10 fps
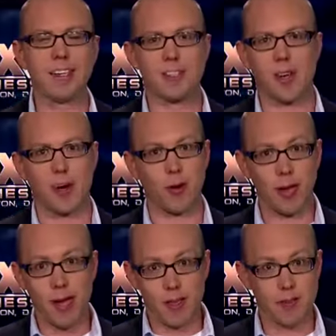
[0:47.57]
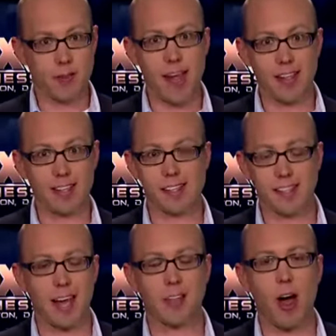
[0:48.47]
So the Fidelity
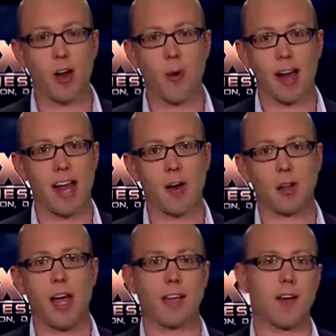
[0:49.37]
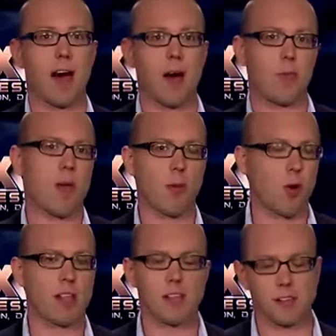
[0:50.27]
Select Auto one I don't like. Number
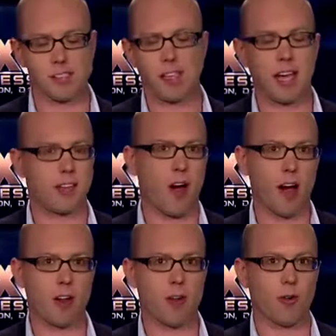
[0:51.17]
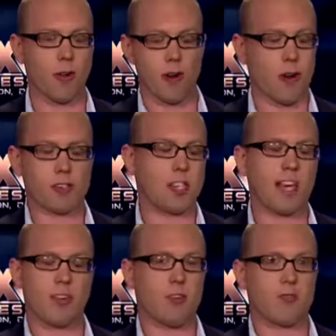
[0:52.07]
one, Select Auto or
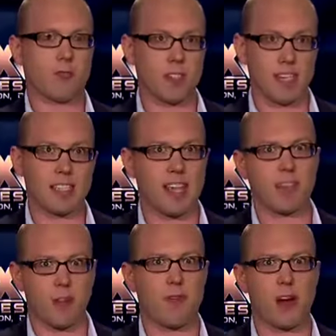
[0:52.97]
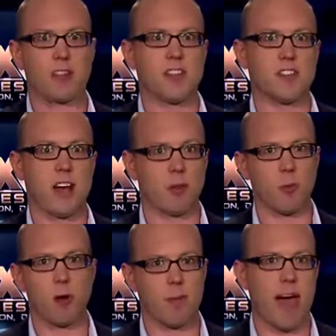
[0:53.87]
Select Sector funds in general, a
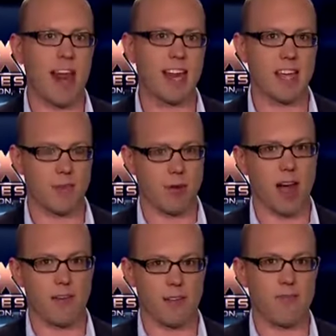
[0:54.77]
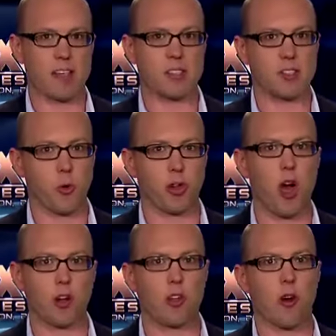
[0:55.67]
pretty bad idea for a lot of investors who are
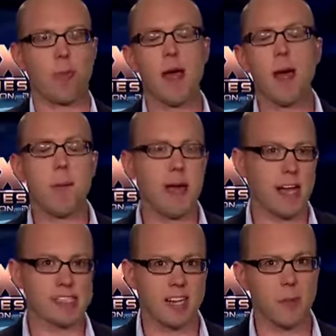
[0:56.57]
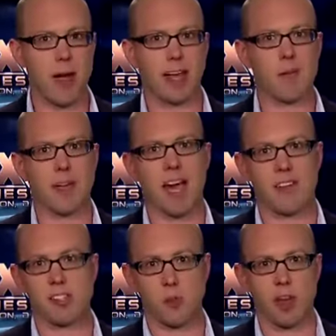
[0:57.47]
long-term. A sector bet can be kind
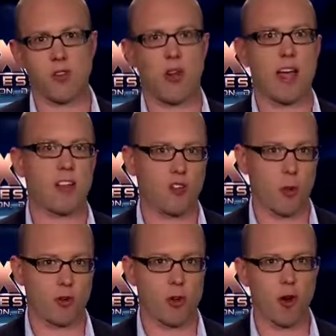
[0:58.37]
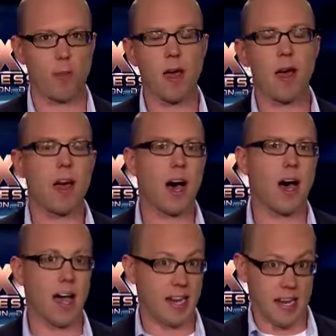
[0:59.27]
of a swing trade, short-term.
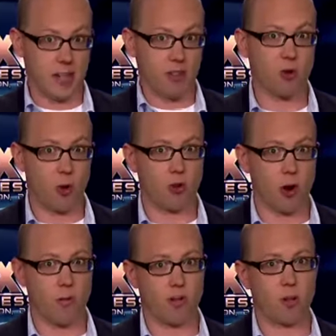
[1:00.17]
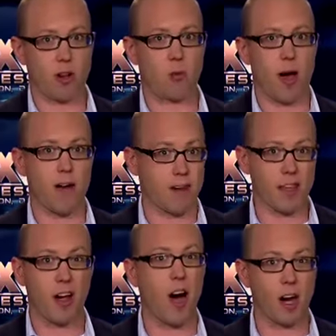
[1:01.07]
In the short term for 2012, I
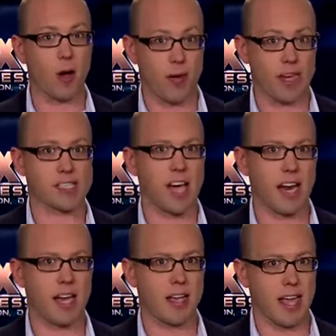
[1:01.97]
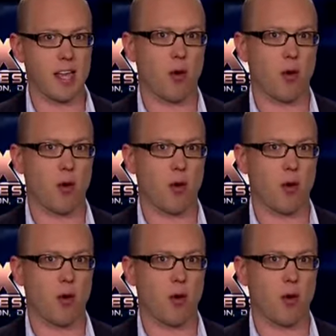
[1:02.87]
think auto is kind of hitting a